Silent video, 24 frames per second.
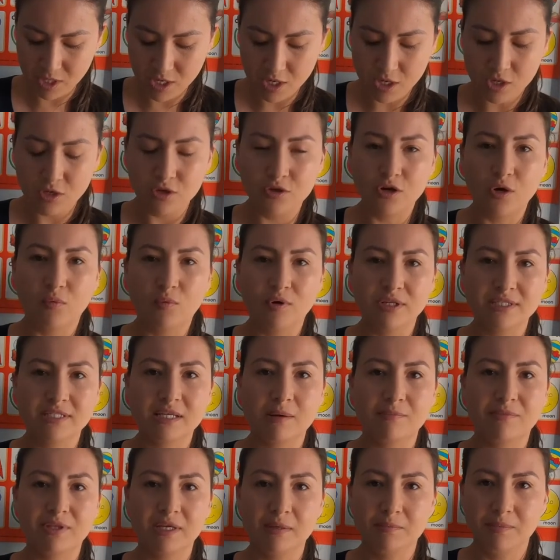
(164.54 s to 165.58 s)
you don't want
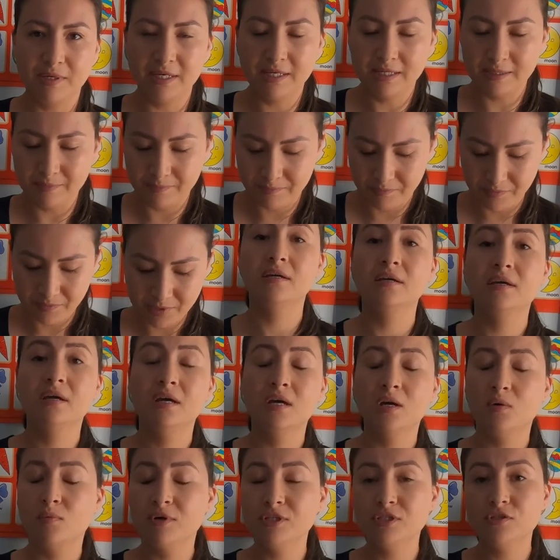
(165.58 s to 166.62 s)
something big.
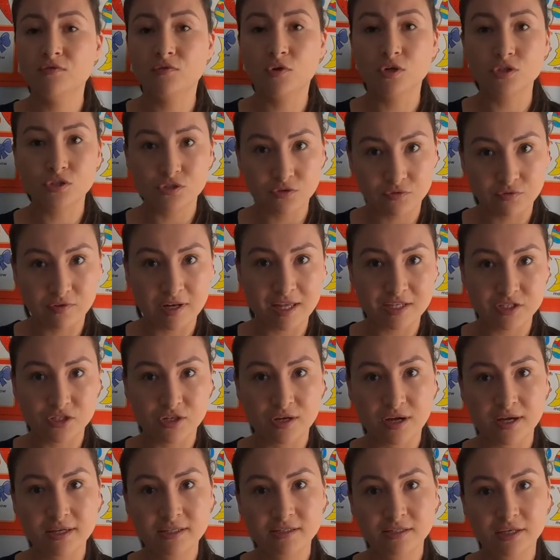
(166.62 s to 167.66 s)
Once you've got your
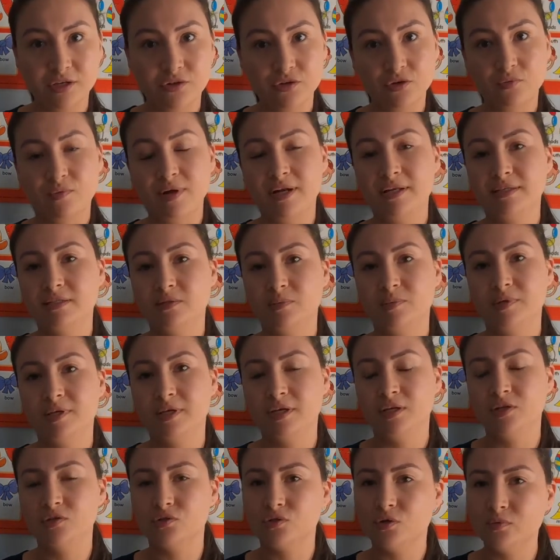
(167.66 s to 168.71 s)
flashcards and you're ready to begin,
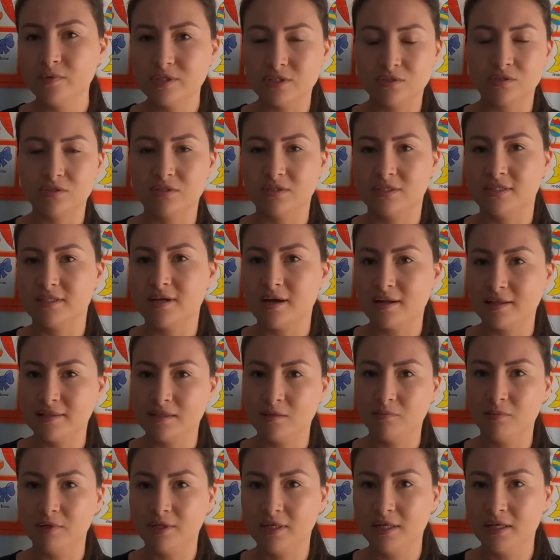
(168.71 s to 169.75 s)
it's always good to start at the
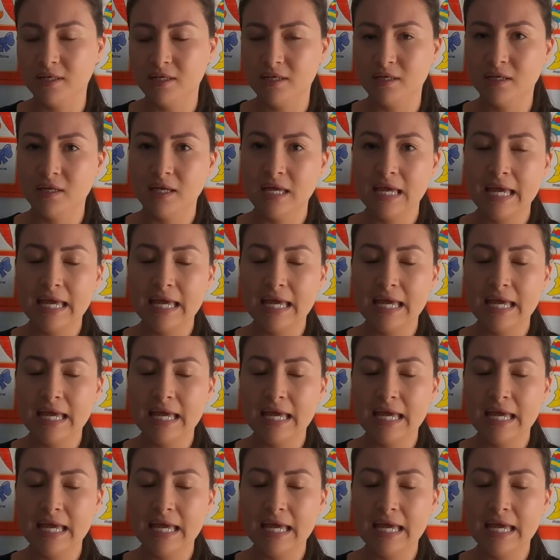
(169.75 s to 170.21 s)
beginning.